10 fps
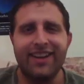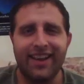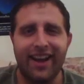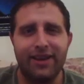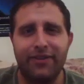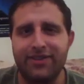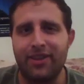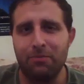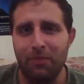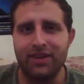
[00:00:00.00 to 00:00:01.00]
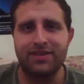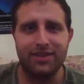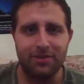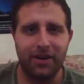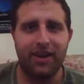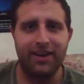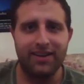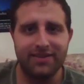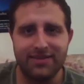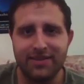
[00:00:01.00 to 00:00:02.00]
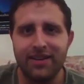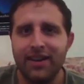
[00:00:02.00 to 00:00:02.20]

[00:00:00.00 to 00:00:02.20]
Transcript: kind of as their muscle, because